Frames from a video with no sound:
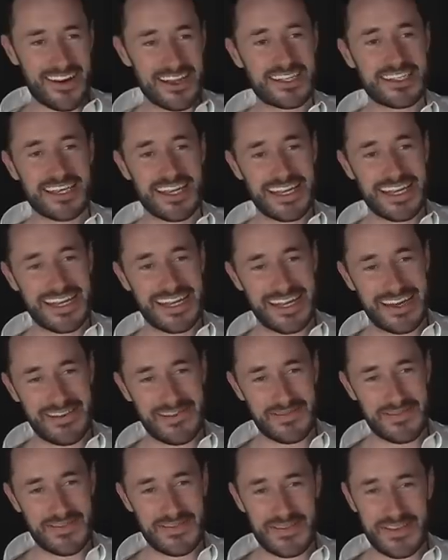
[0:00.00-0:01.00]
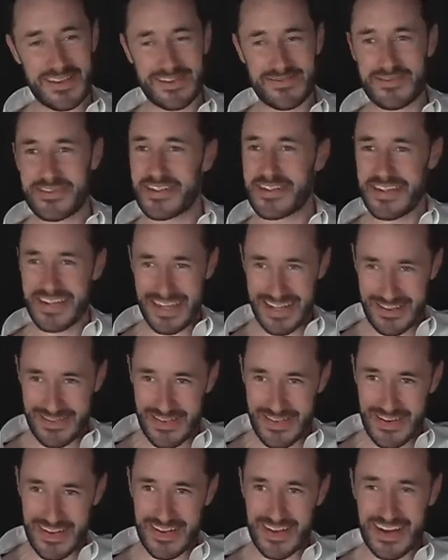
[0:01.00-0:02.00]
studied very
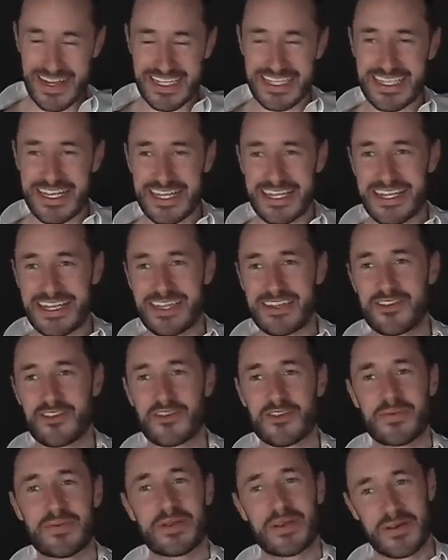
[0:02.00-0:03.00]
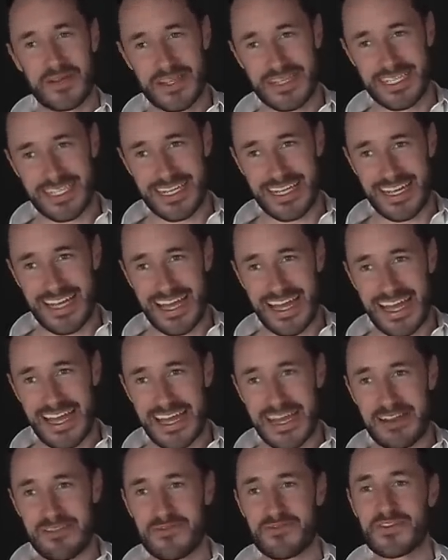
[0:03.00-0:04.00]
different. I studied criminology
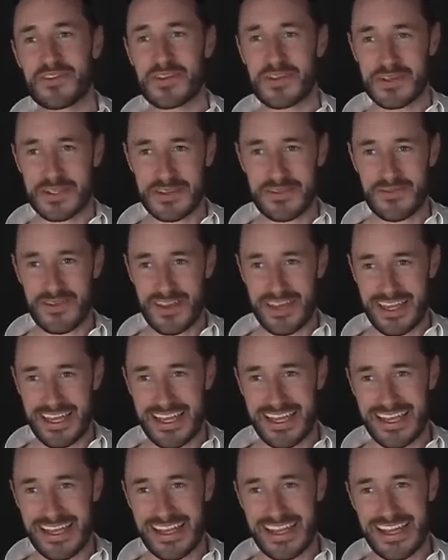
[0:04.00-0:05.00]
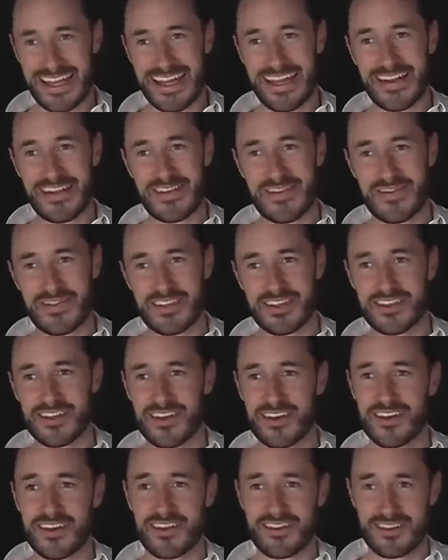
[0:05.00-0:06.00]
and philosophy,
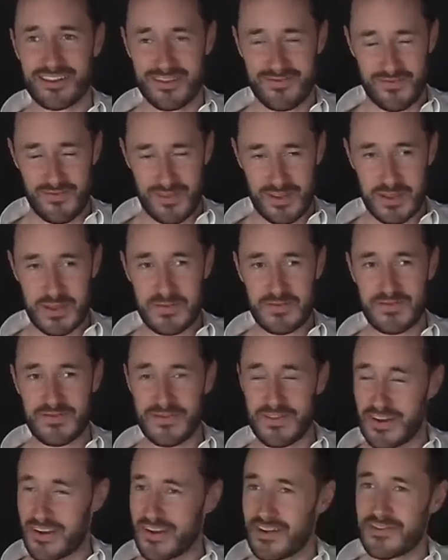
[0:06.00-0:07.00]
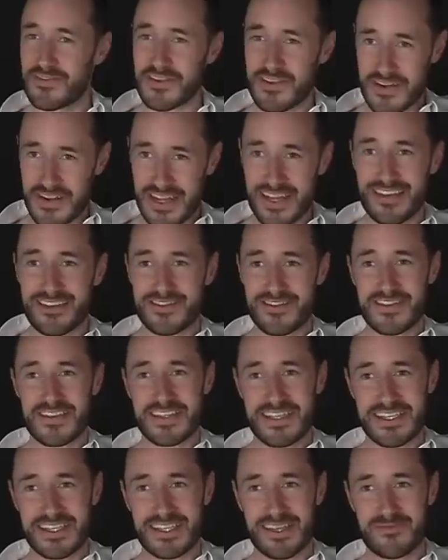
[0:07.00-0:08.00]
so two very, very
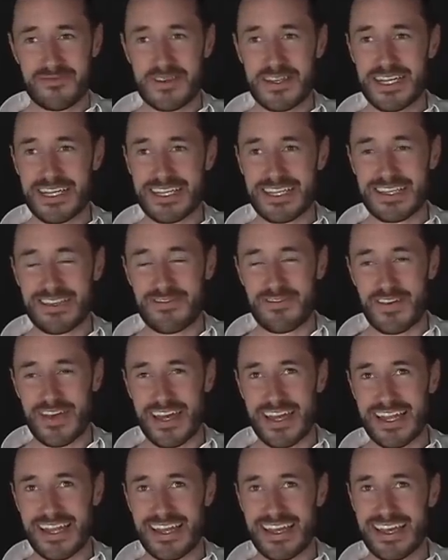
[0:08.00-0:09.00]
interesting subjects, but